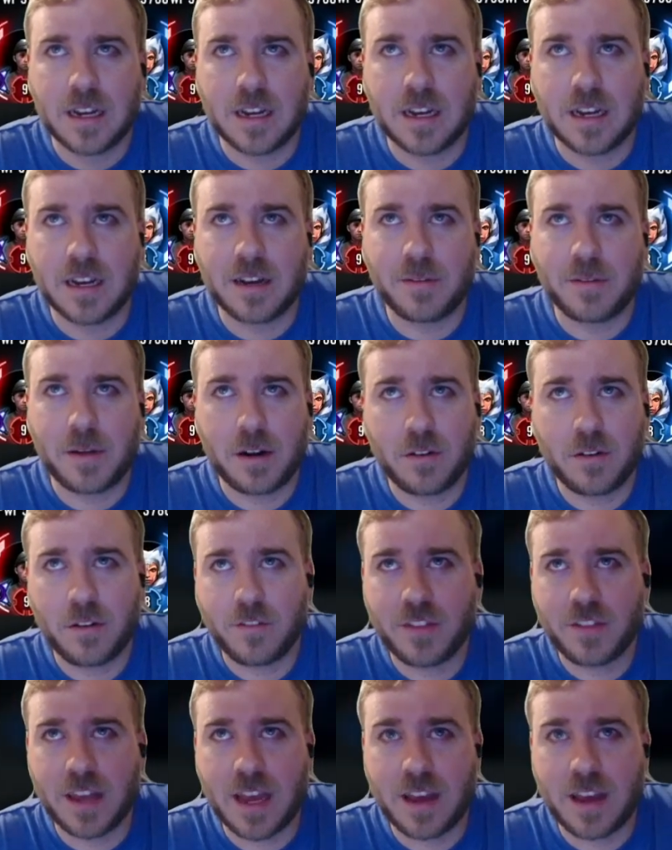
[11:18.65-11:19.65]
I don't know if
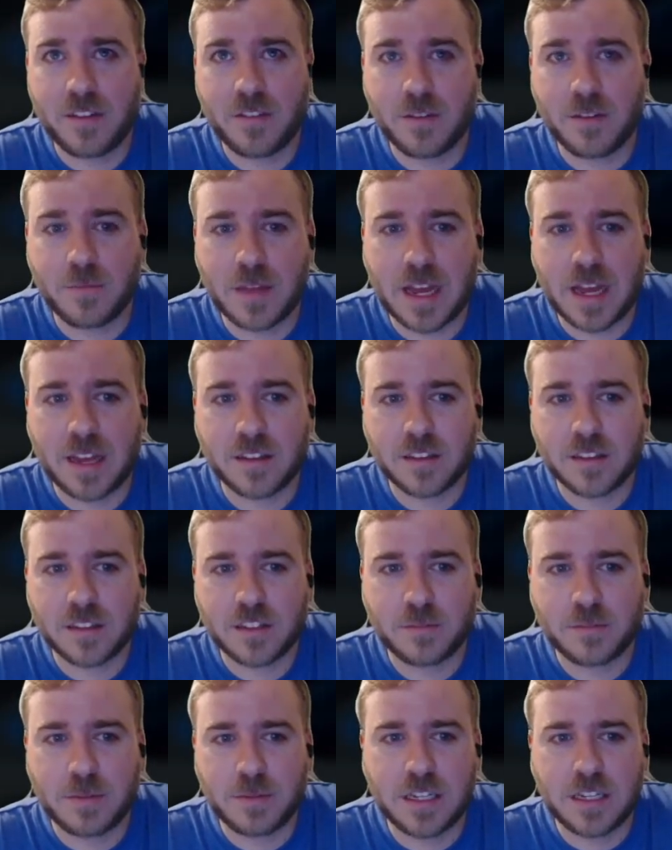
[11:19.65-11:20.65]
they have him that
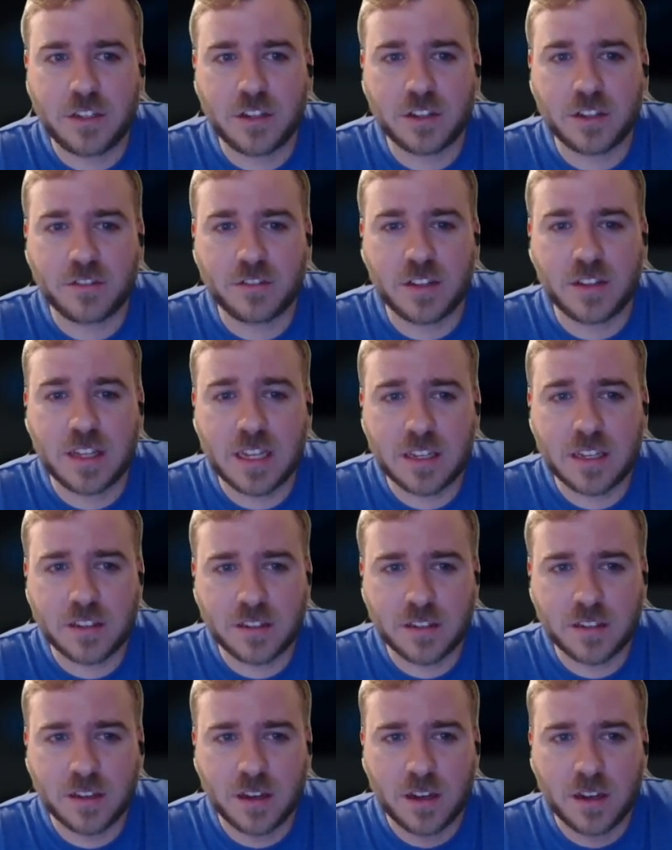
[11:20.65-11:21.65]
speed just for
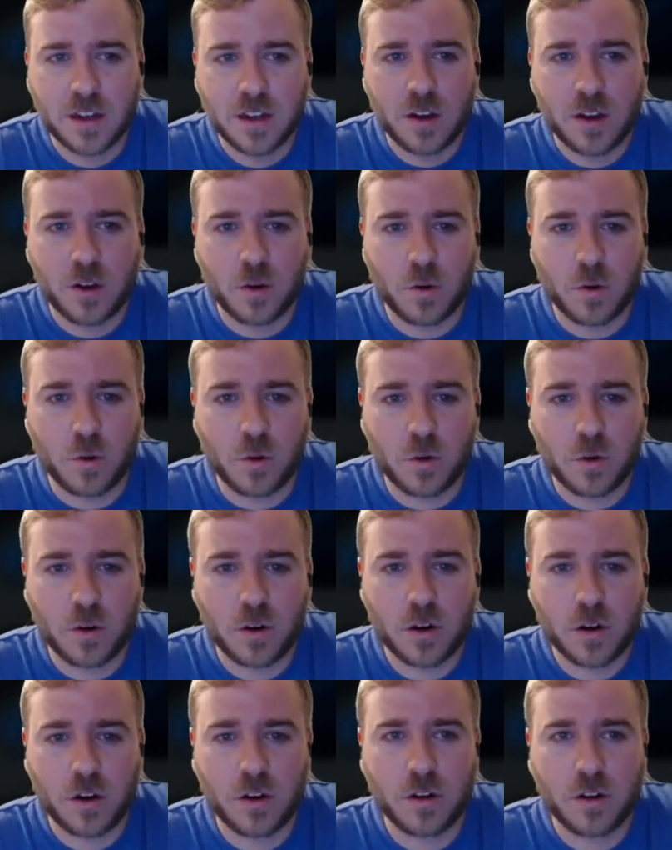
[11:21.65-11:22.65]
this,
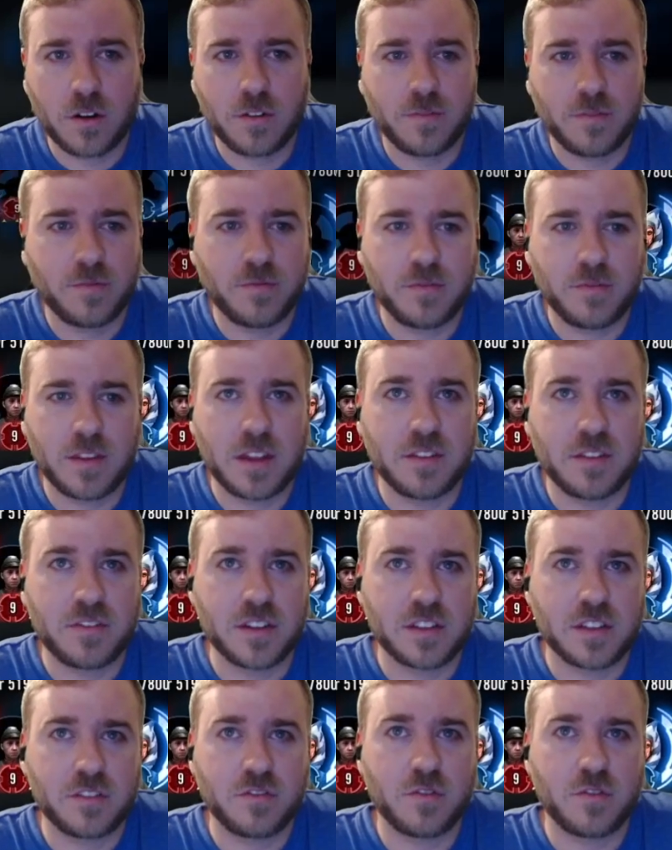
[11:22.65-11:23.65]
or if
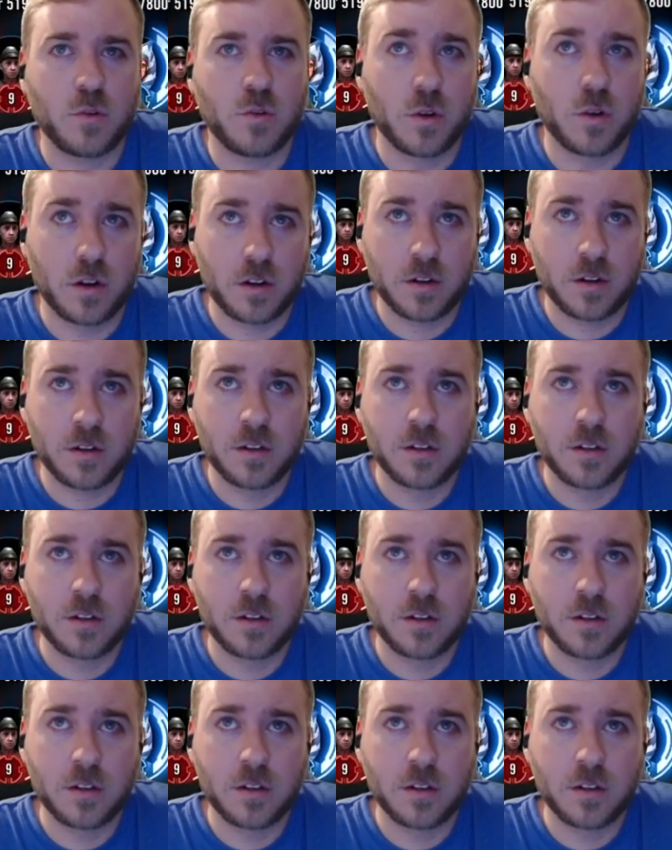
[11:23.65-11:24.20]
it's for